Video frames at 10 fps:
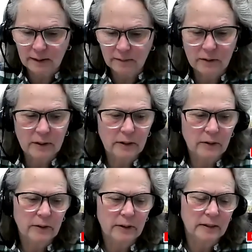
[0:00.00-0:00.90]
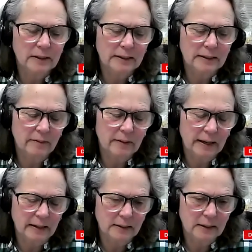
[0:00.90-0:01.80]
every year in the state of
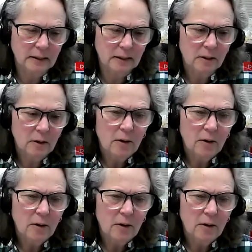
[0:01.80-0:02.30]
Kansas.